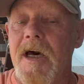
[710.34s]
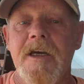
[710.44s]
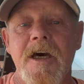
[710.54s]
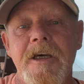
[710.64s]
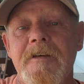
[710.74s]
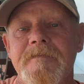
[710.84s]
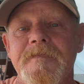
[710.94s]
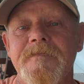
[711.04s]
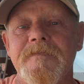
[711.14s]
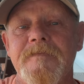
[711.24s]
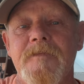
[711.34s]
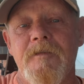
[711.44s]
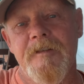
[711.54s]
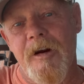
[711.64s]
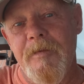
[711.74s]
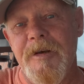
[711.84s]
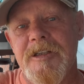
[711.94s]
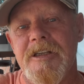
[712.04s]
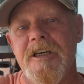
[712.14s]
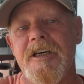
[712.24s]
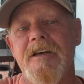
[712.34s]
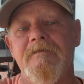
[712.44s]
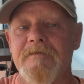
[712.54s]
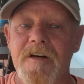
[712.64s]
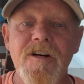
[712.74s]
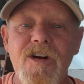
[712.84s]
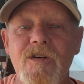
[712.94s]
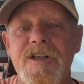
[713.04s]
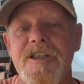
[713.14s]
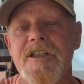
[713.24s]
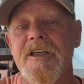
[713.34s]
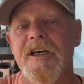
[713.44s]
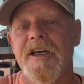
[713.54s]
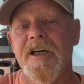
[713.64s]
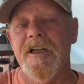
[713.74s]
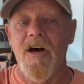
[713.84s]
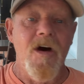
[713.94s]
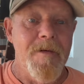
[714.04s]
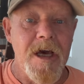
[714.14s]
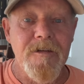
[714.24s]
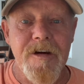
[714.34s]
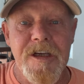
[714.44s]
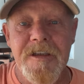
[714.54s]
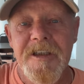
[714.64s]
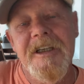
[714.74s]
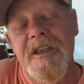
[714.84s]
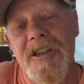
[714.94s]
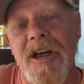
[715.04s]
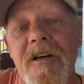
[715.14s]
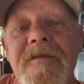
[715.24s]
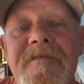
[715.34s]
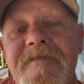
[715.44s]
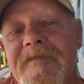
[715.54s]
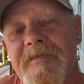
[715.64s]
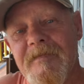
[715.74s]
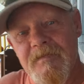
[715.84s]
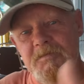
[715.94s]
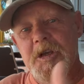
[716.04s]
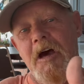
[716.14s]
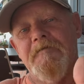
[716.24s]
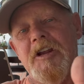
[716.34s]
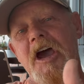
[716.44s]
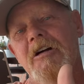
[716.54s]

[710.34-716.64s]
okay. Very busy here. Very noisy, and I'm hungry. So, ciao for now,